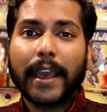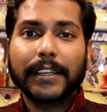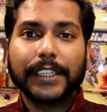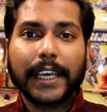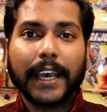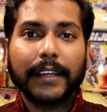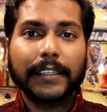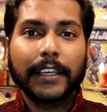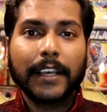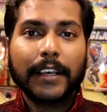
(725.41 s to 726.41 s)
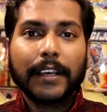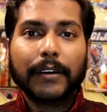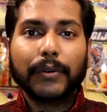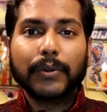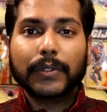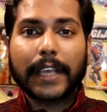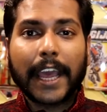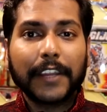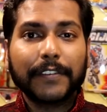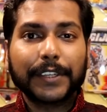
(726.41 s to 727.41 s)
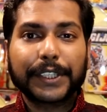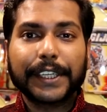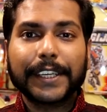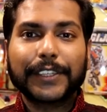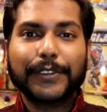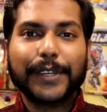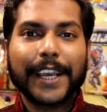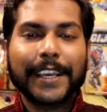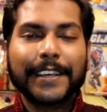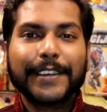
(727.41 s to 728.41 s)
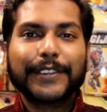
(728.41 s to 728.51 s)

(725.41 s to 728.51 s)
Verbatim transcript: and dad whose anniversary is today.